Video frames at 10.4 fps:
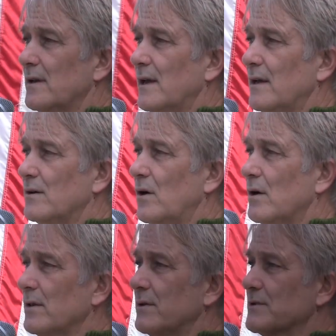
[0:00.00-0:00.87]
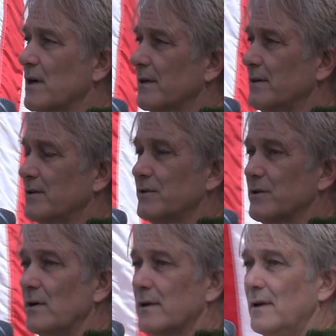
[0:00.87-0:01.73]
and all of the scar
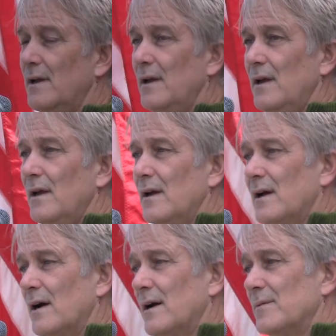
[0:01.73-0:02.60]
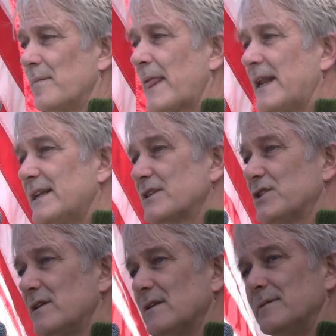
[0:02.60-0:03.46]
tissue's gone. In
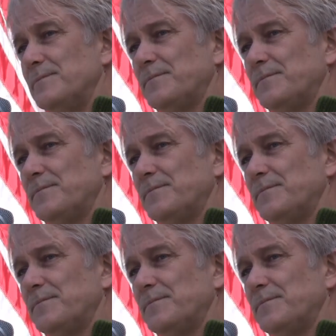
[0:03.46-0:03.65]
addition,